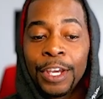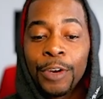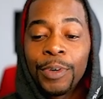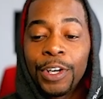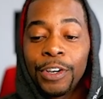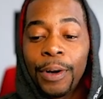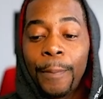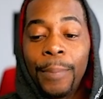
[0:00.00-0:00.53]
We're
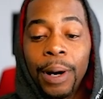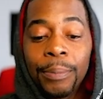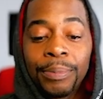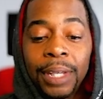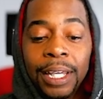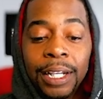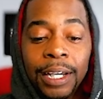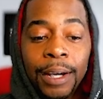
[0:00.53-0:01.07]
going to bump
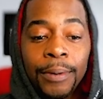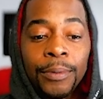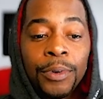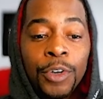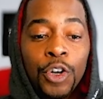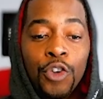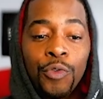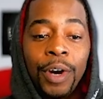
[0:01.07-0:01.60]
that up.
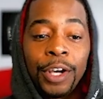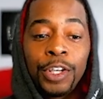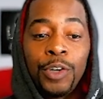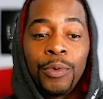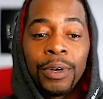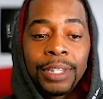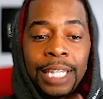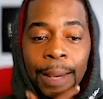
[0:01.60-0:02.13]
Right, you
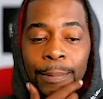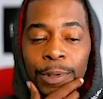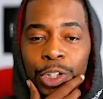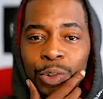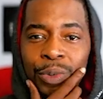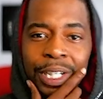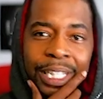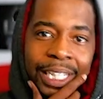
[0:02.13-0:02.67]
want that
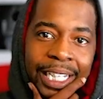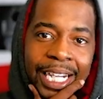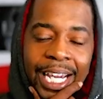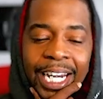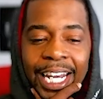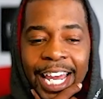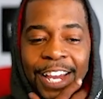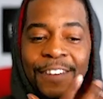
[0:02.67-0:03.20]
between kind
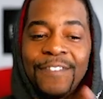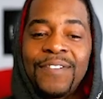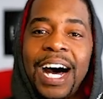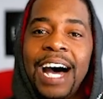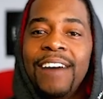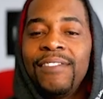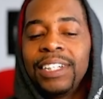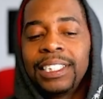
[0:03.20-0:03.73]
of like
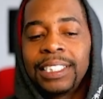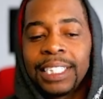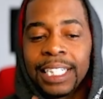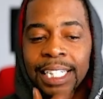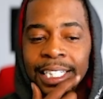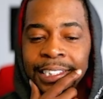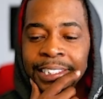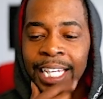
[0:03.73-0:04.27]
5 and
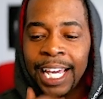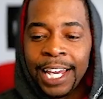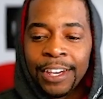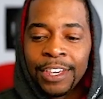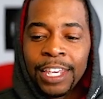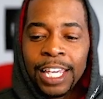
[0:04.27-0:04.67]
10, chat.